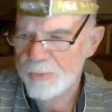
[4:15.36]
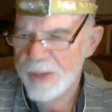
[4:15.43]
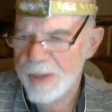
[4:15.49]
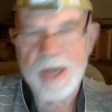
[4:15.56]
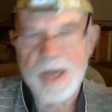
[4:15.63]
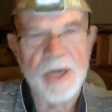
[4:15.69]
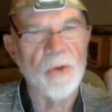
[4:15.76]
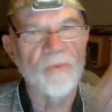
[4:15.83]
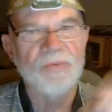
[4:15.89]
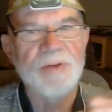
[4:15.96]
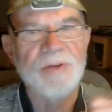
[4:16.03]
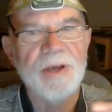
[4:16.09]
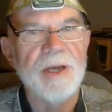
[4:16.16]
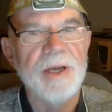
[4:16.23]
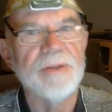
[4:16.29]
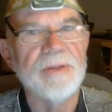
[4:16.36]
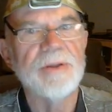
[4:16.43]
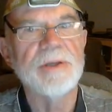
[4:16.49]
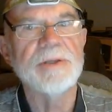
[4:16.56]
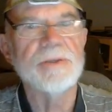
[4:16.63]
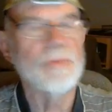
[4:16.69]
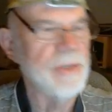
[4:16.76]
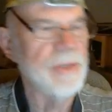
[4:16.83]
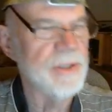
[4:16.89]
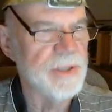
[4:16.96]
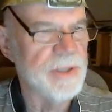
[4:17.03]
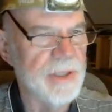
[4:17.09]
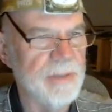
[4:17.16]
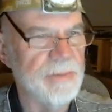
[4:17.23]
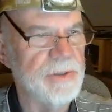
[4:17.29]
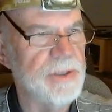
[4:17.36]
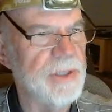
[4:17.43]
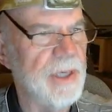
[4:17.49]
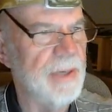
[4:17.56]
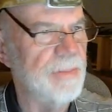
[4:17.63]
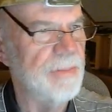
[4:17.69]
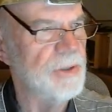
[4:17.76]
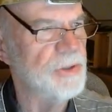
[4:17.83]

Markovic, I think is the way his name is said, I'm not